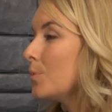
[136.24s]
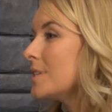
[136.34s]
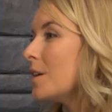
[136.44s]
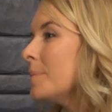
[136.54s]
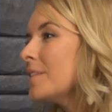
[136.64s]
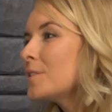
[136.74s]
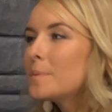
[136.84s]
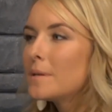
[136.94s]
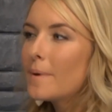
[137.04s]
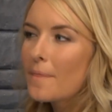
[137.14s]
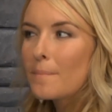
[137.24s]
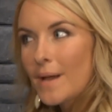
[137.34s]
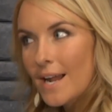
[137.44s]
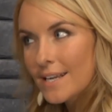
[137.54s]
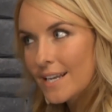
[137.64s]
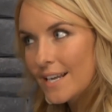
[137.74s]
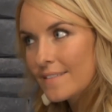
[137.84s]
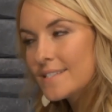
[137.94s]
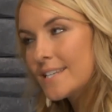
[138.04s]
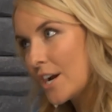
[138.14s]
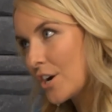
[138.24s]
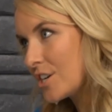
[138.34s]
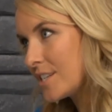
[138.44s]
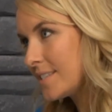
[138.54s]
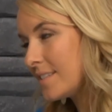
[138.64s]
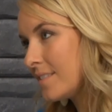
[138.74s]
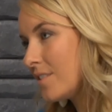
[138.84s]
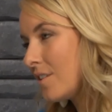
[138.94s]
Well, tell me a little bit about the bad guy, the terrorist in the